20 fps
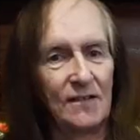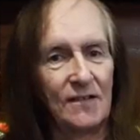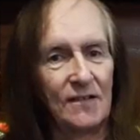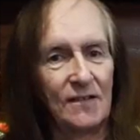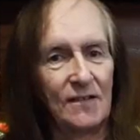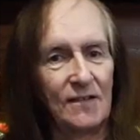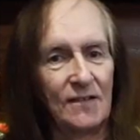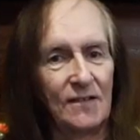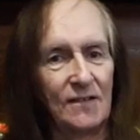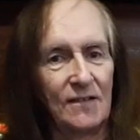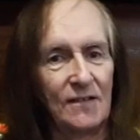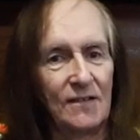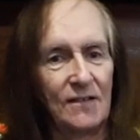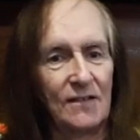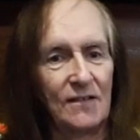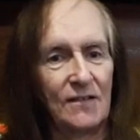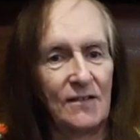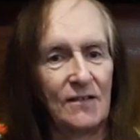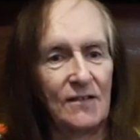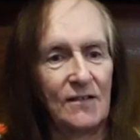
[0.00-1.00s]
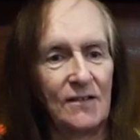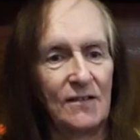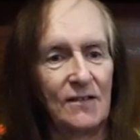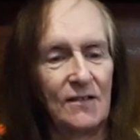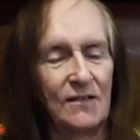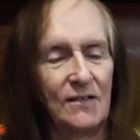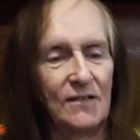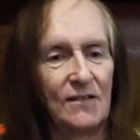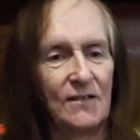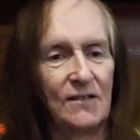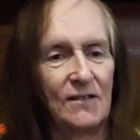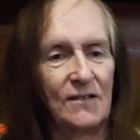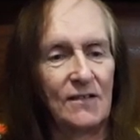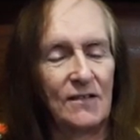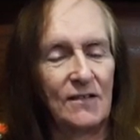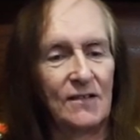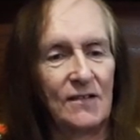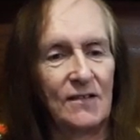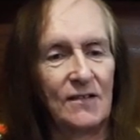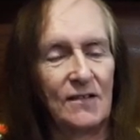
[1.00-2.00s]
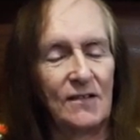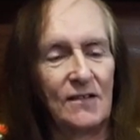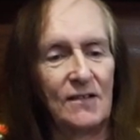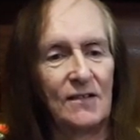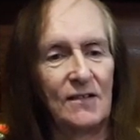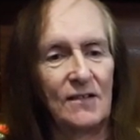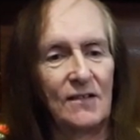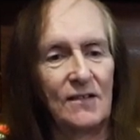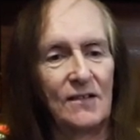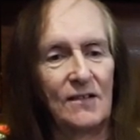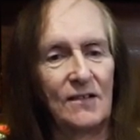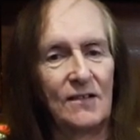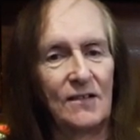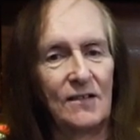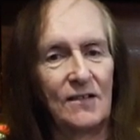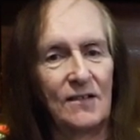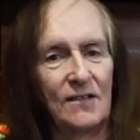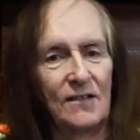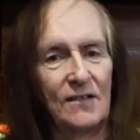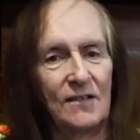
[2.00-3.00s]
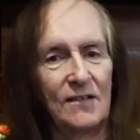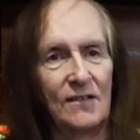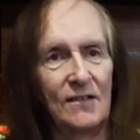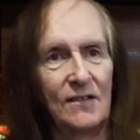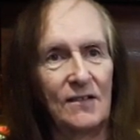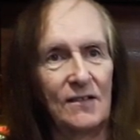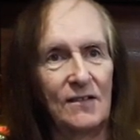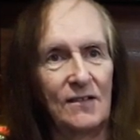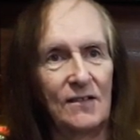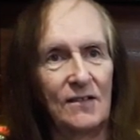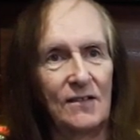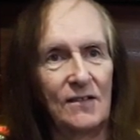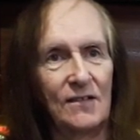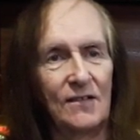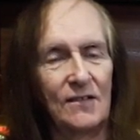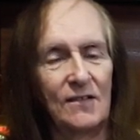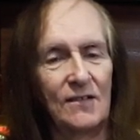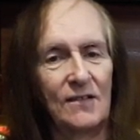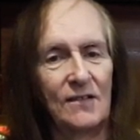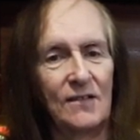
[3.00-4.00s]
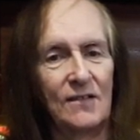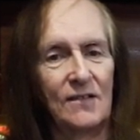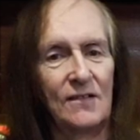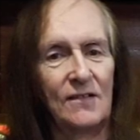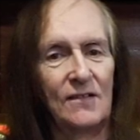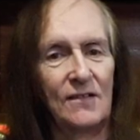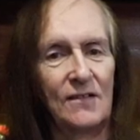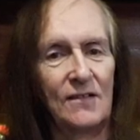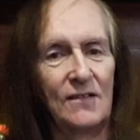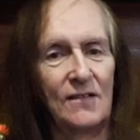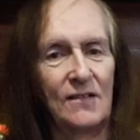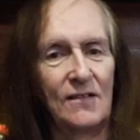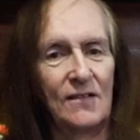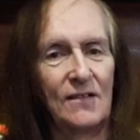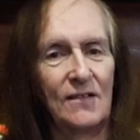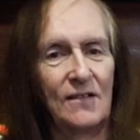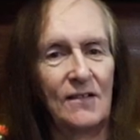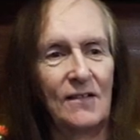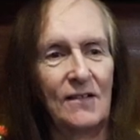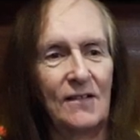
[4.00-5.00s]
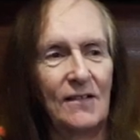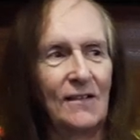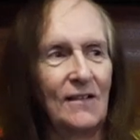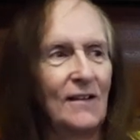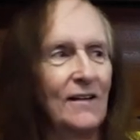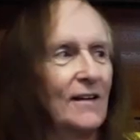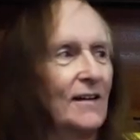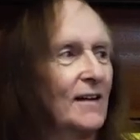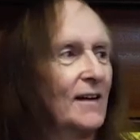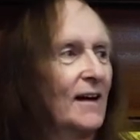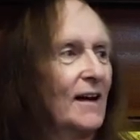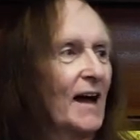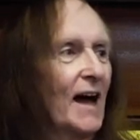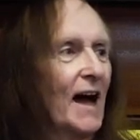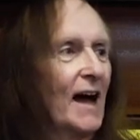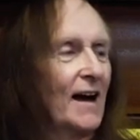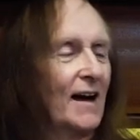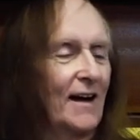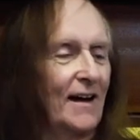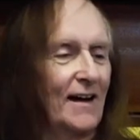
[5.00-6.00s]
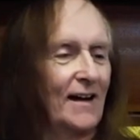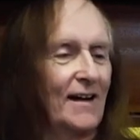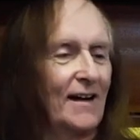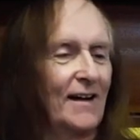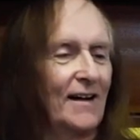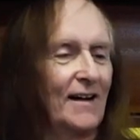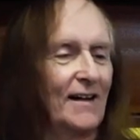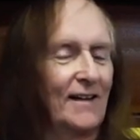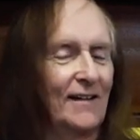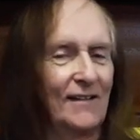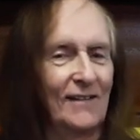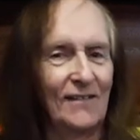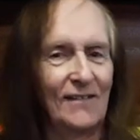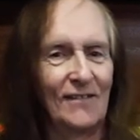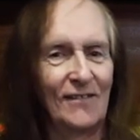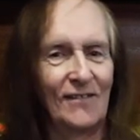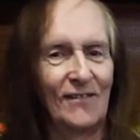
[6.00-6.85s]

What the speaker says: No words are spoken by the person on screen.